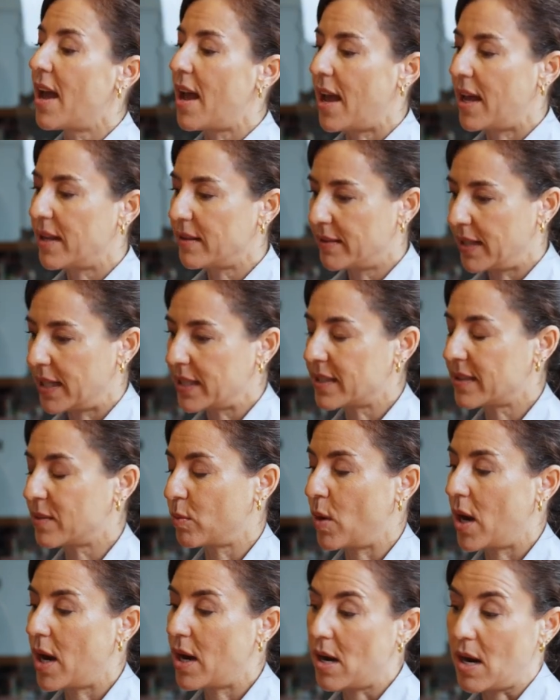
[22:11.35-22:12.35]
And that's
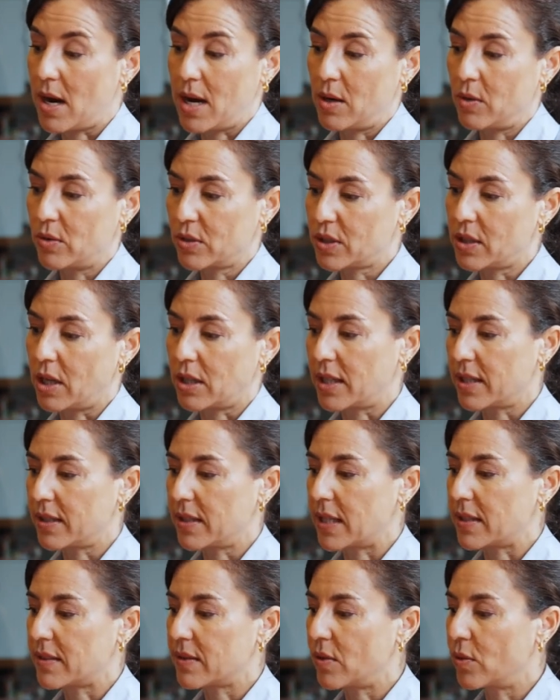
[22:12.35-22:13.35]
why I started
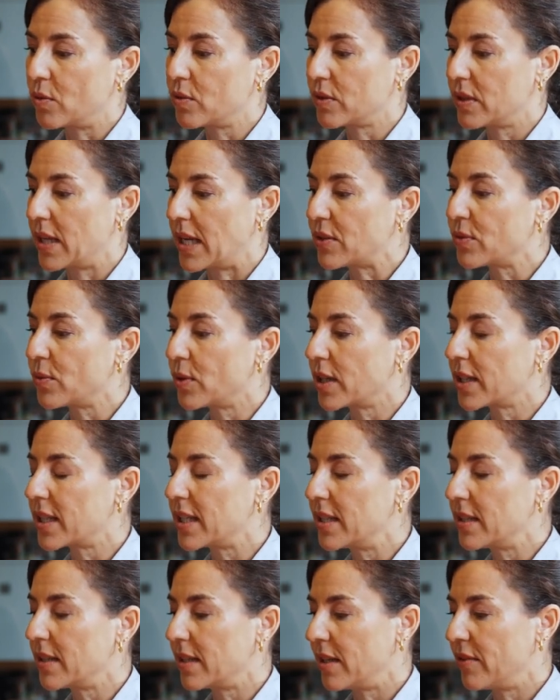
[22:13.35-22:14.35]
that own
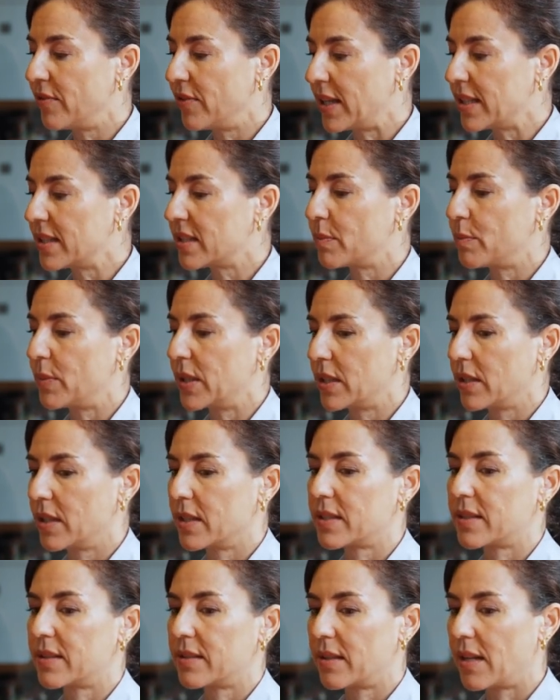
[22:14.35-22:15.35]
networking event,
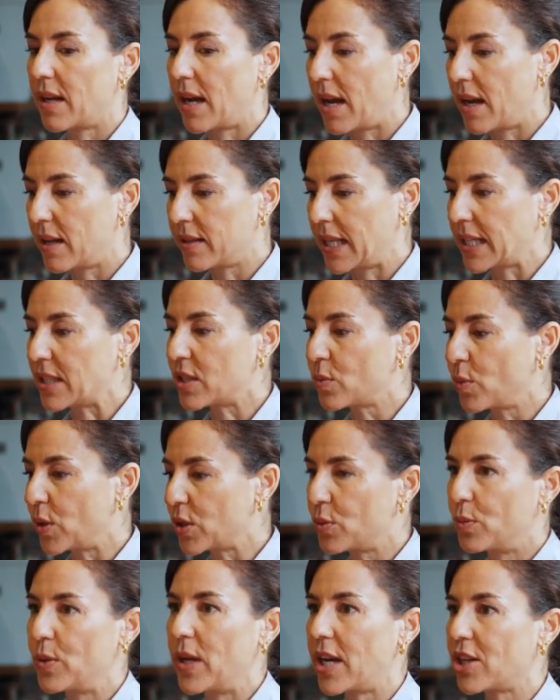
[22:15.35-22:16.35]
because that's
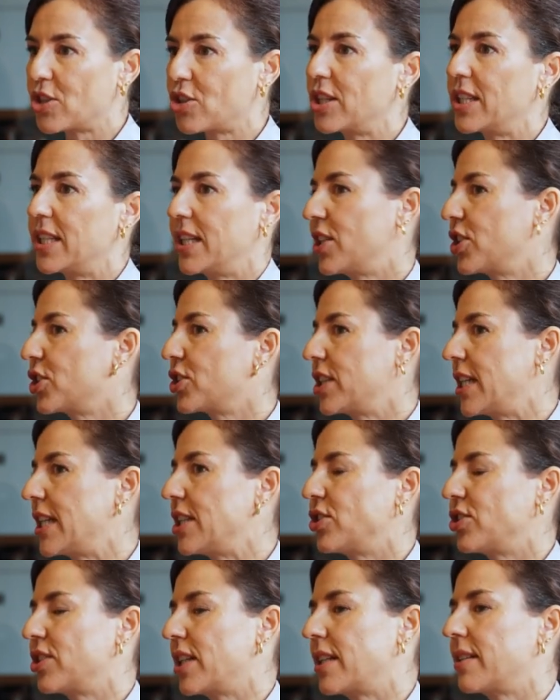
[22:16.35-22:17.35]
what we actually
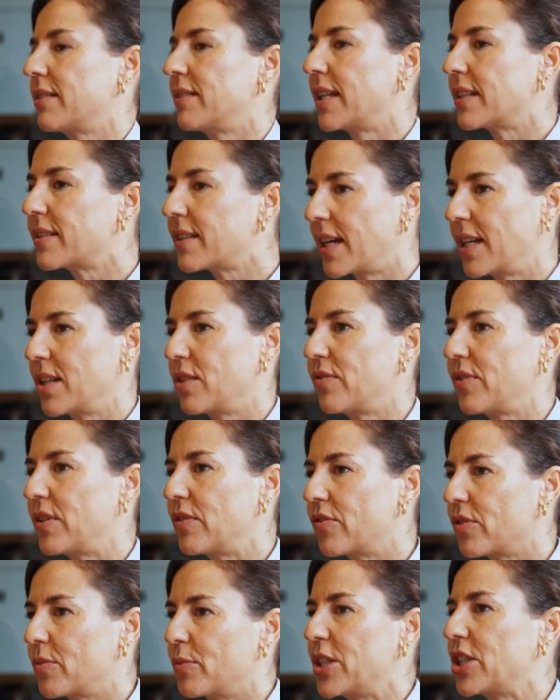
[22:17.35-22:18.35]
exchange there. That kind of
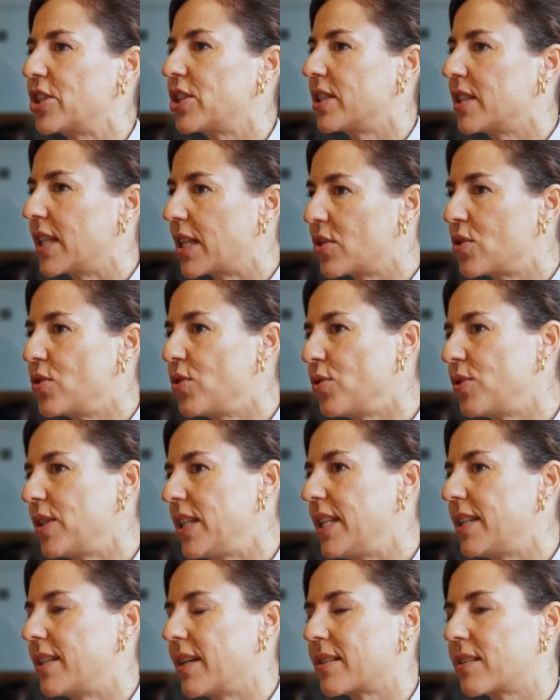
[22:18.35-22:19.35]
information that you
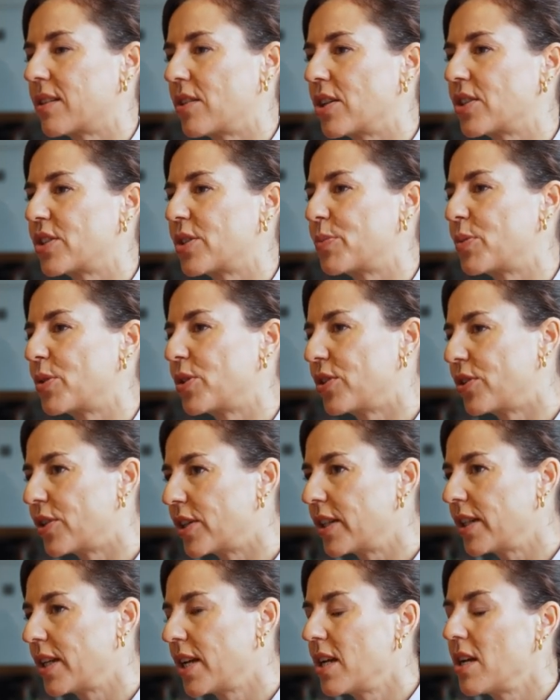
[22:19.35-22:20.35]
need as an
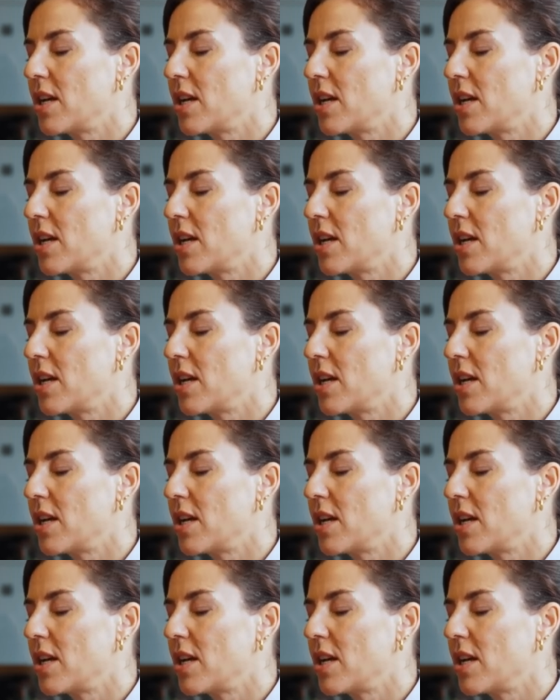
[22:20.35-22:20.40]
entrepreneur